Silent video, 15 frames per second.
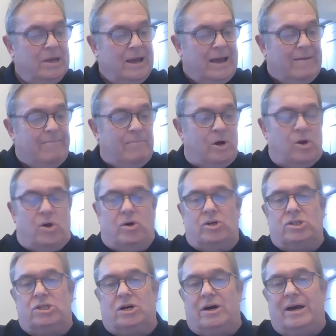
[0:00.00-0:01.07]
And
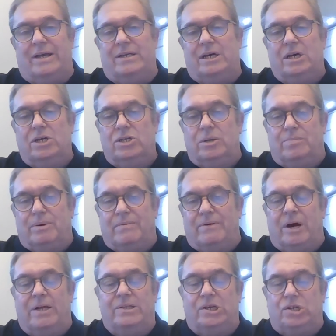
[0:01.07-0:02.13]
Monoxide to
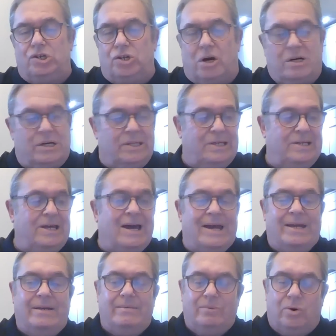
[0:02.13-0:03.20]
provide the shock of the
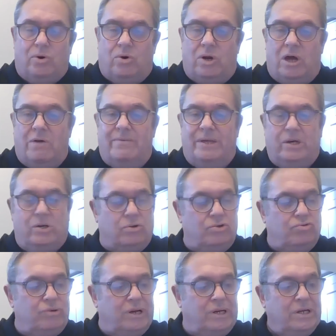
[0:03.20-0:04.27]
day all over the
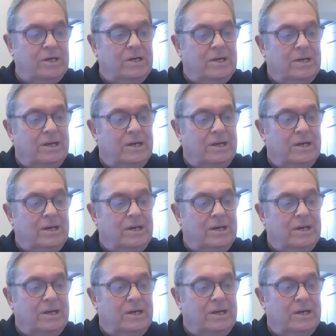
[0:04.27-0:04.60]
country